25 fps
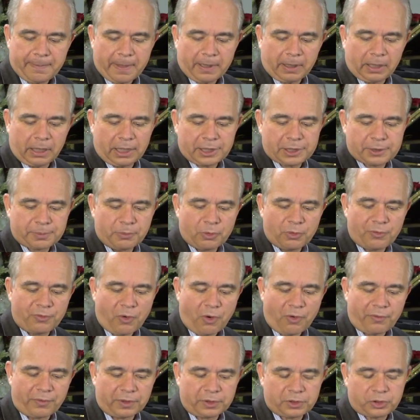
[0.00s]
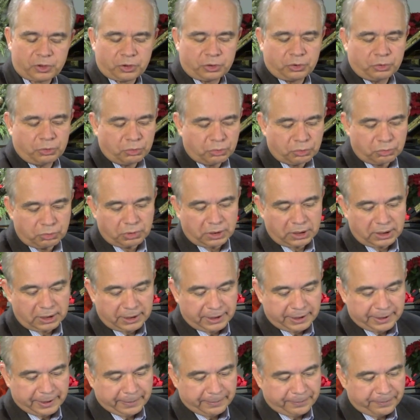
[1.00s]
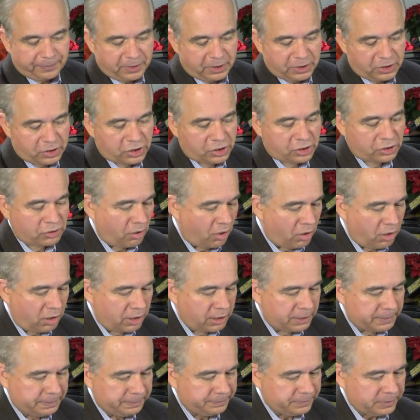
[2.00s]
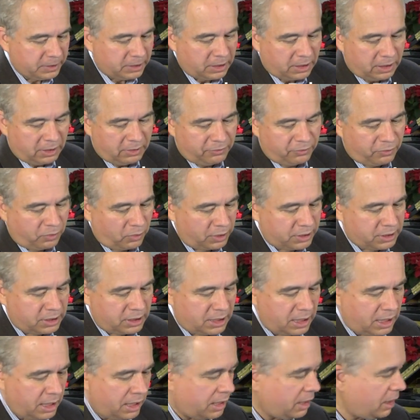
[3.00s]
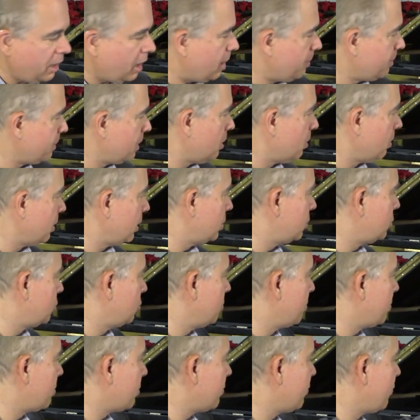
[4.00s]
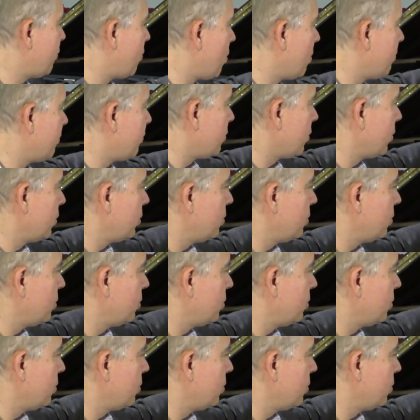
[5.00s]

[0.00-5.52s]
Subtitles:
Let's move over to the starter. For today, I'm going to perform for